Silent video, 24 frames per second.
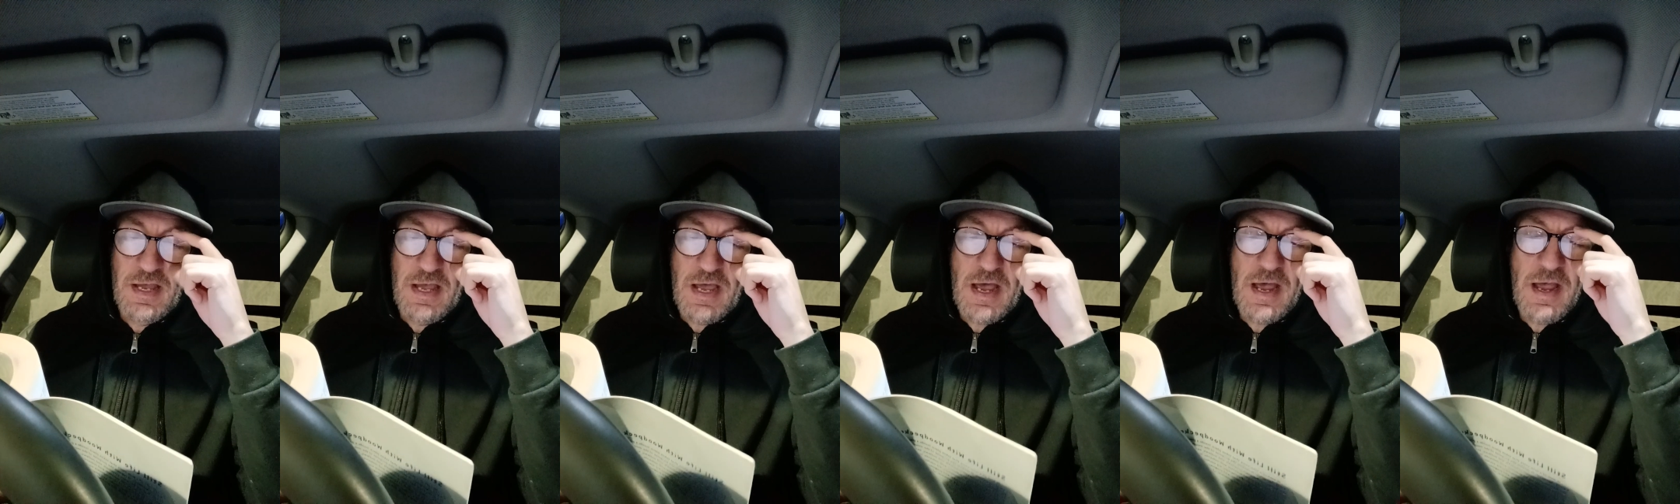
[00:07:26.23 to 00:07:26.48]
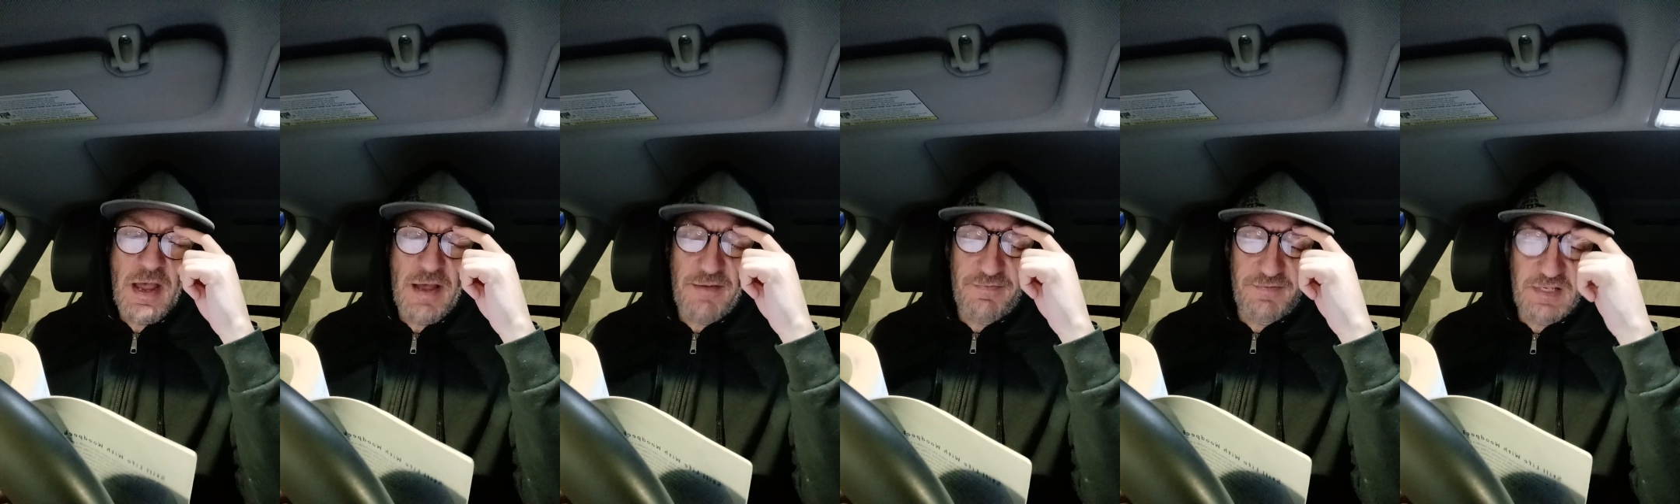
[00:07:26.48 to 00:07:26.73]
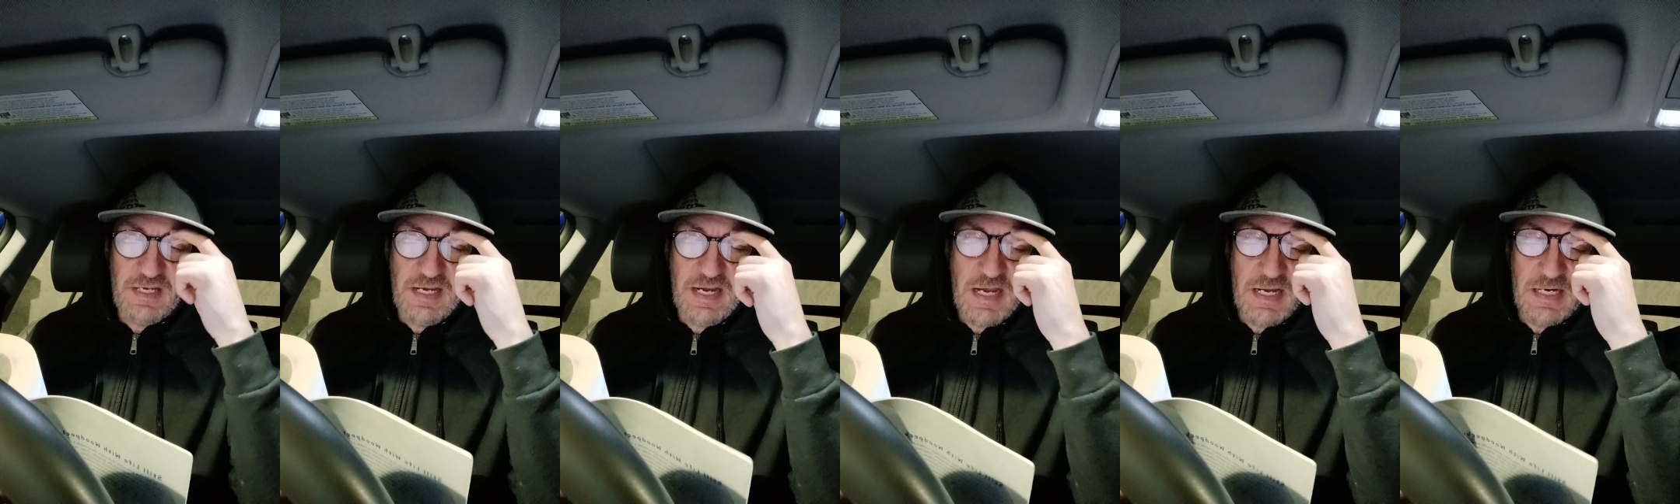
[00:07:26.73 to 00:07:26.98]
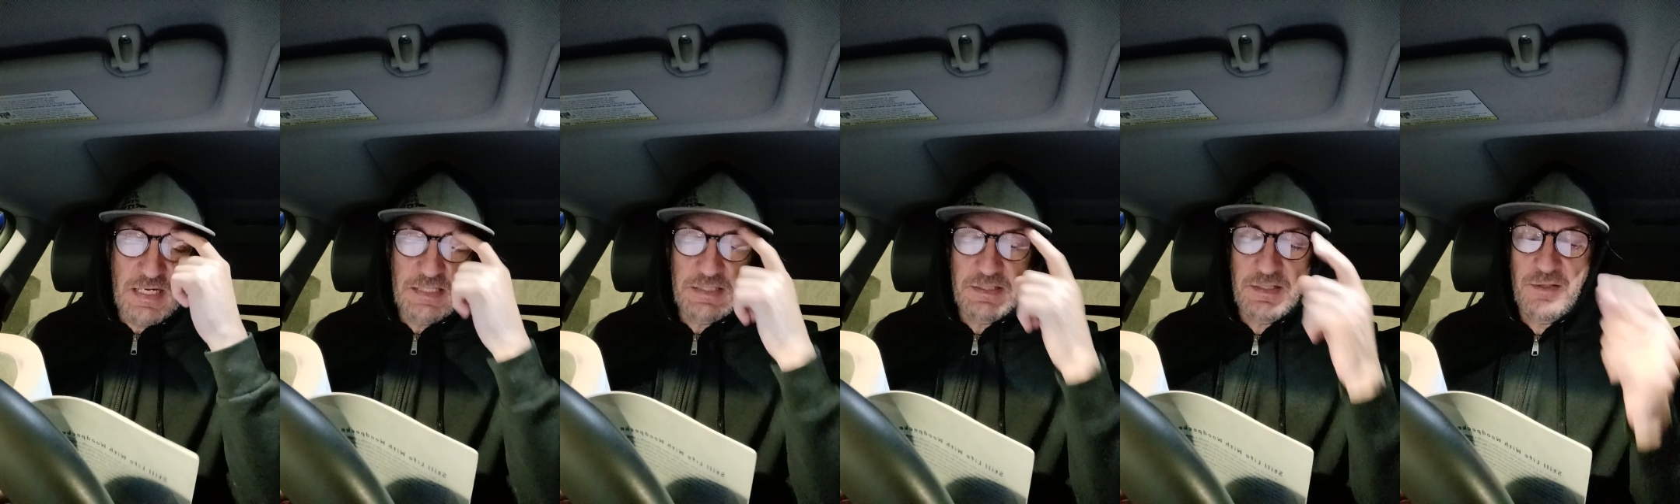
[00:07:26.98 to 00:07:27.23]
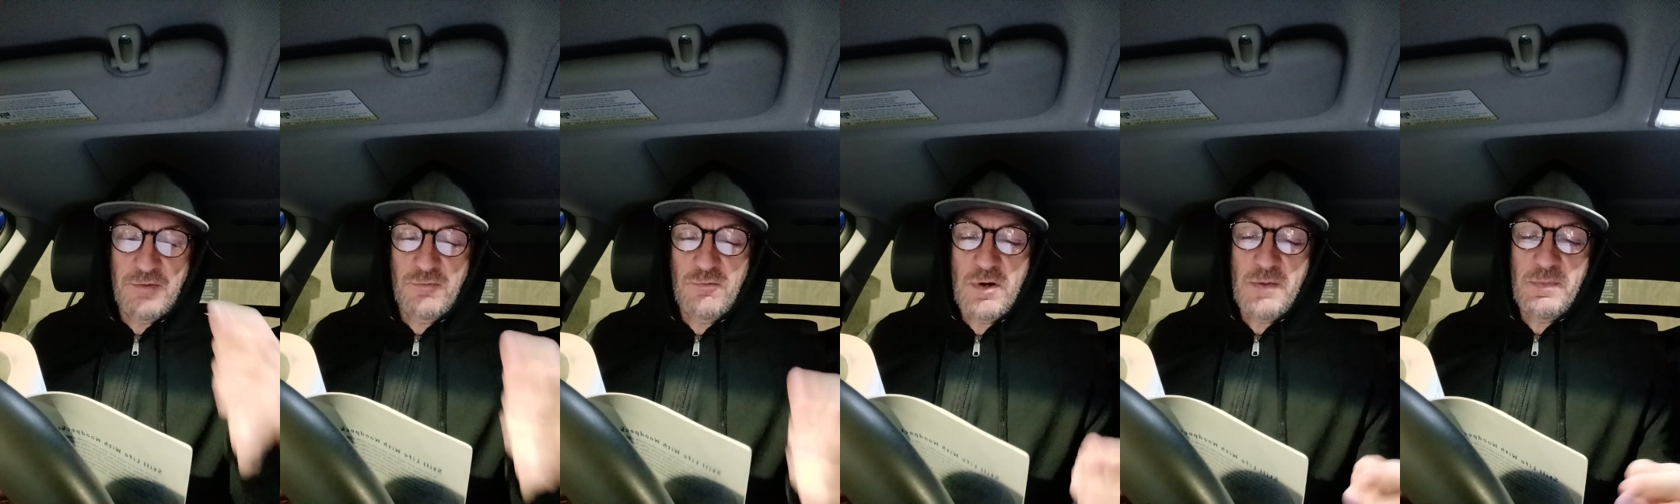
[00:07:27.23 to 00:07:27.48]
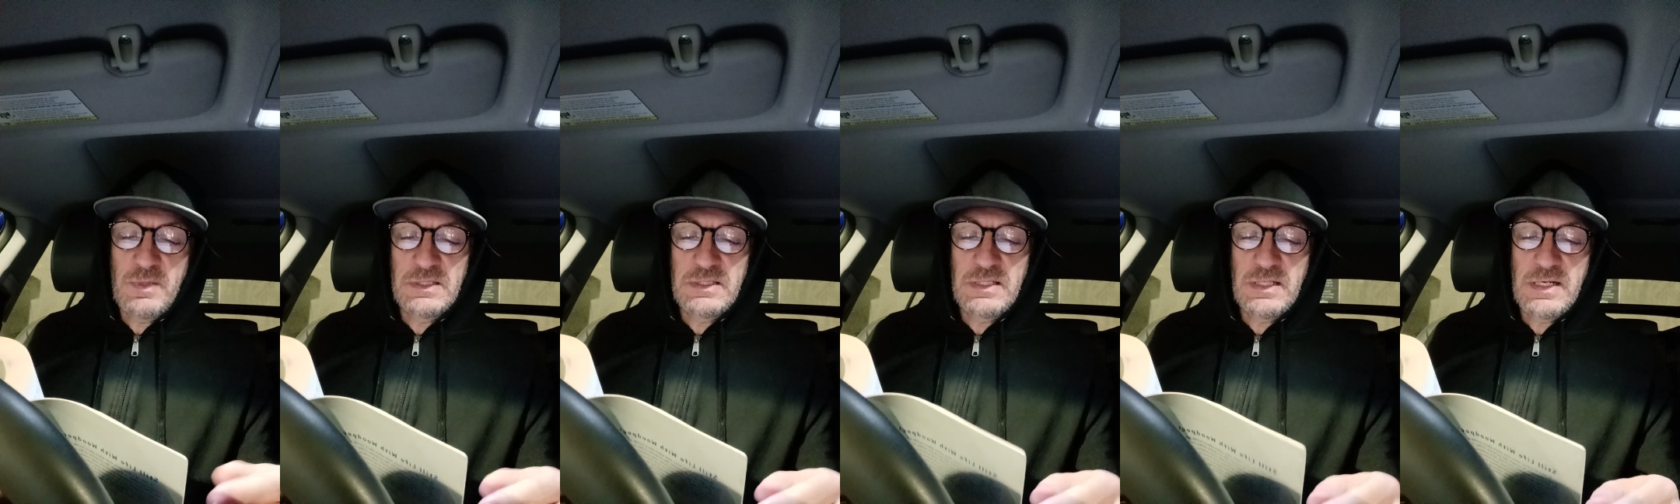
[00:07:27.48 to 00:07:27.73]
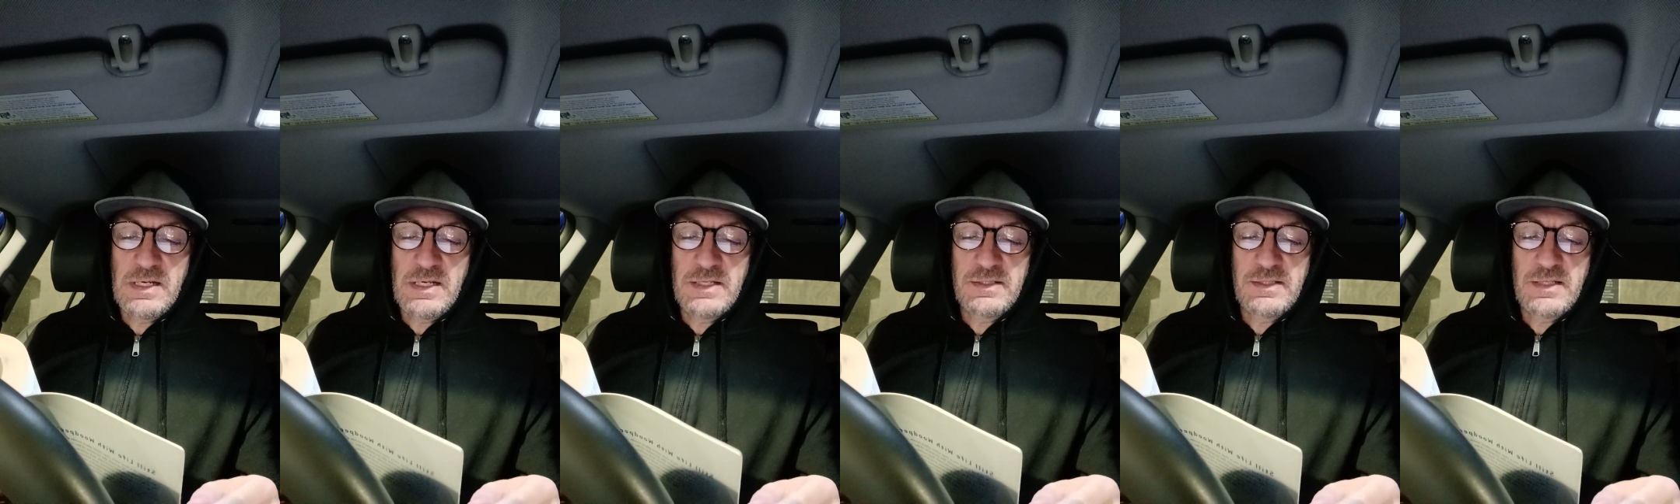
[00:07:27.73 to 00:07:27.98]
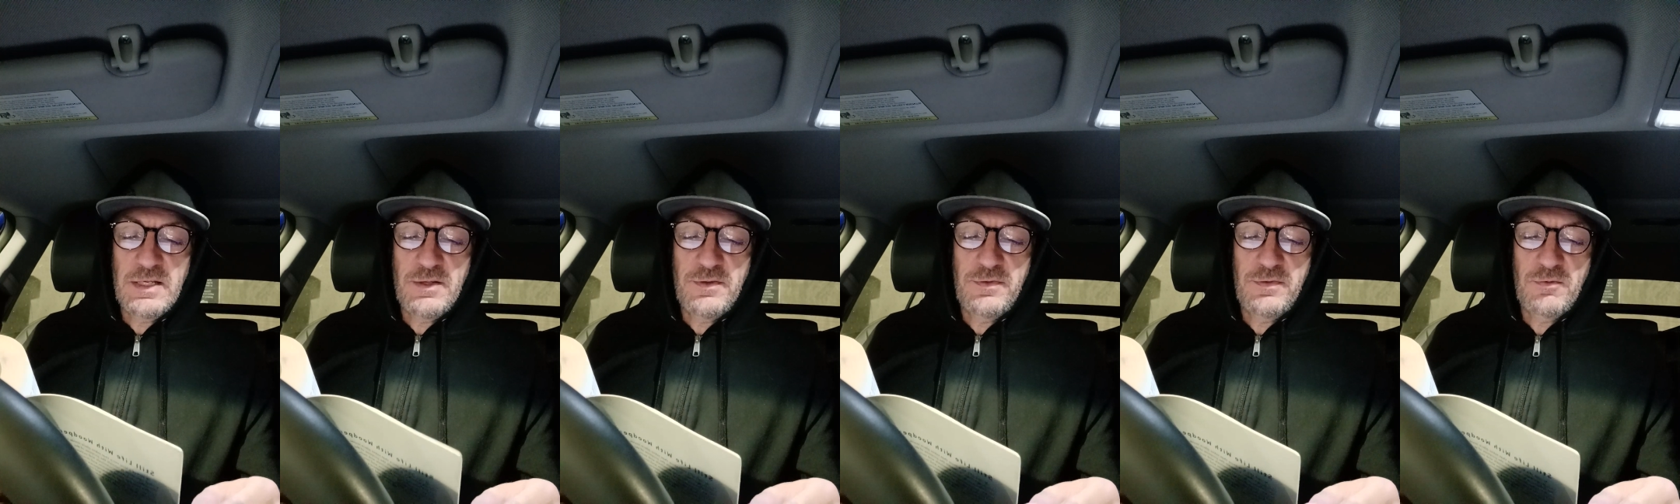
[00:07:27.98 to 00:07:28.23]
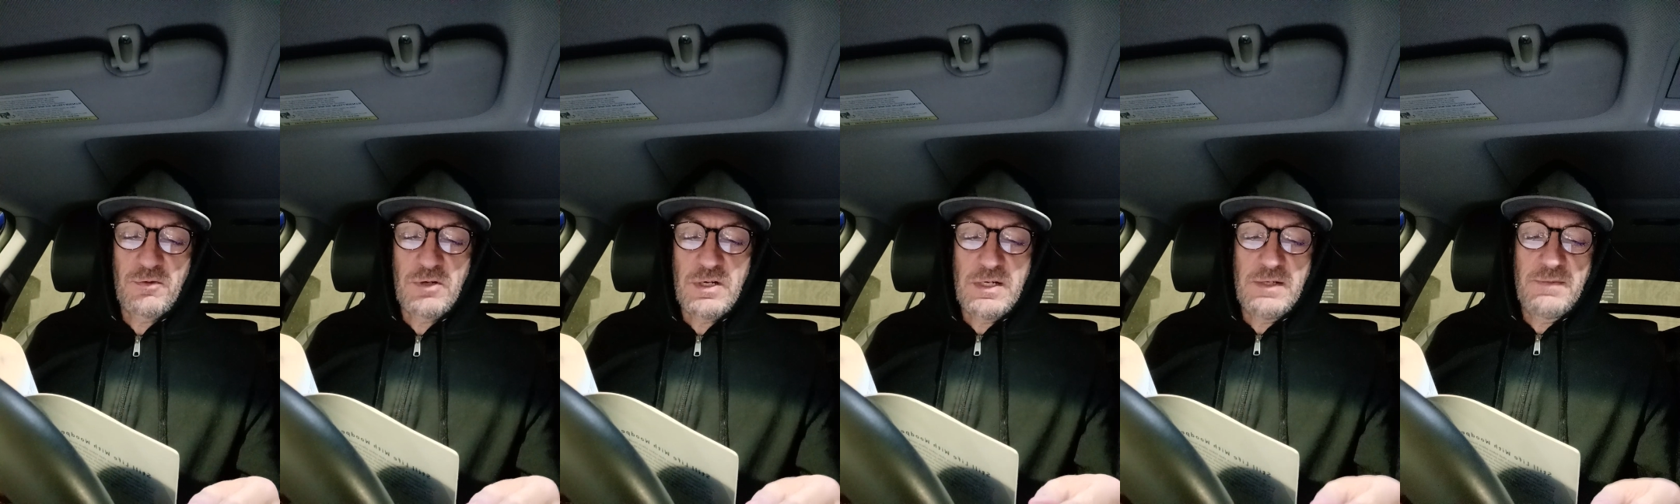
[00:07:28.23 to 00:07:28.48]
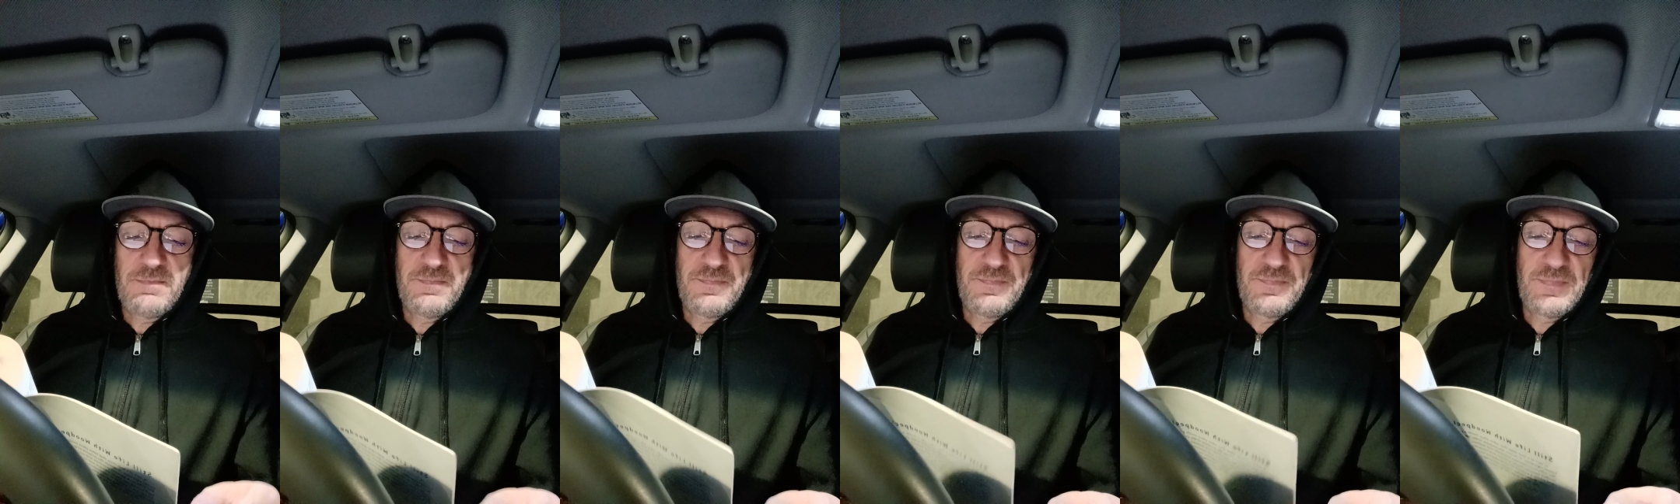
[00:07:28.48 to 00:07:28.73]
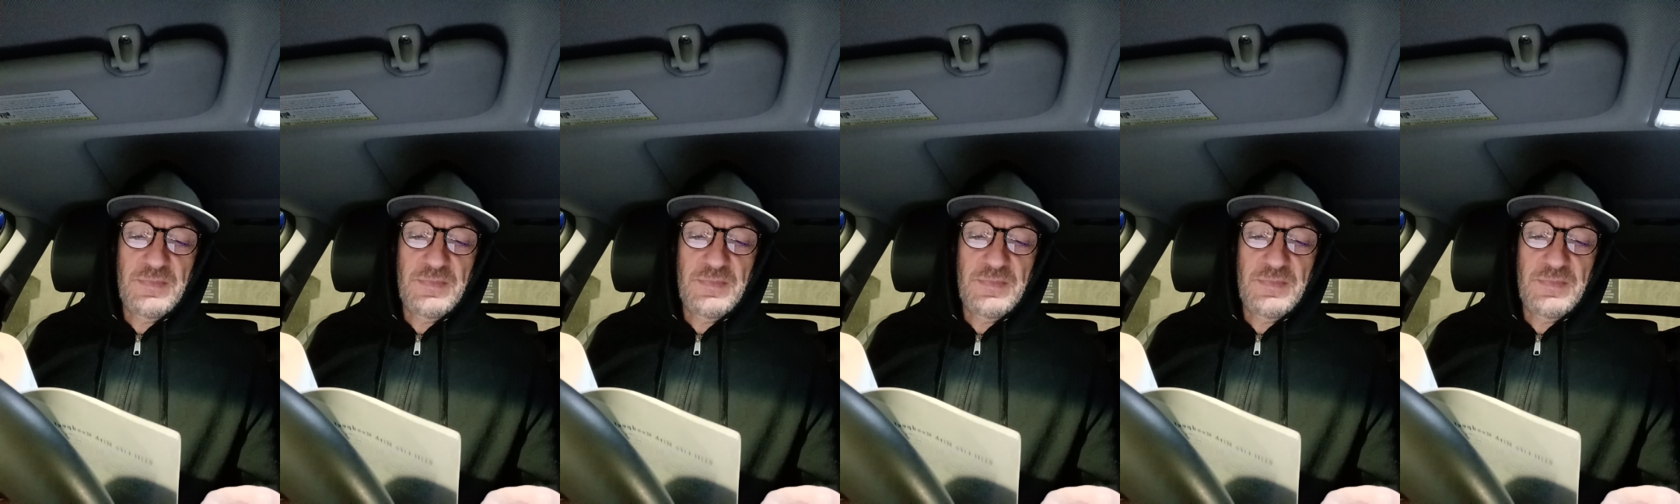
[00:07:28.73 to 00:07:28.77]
I have to hand it to the Remington SL3.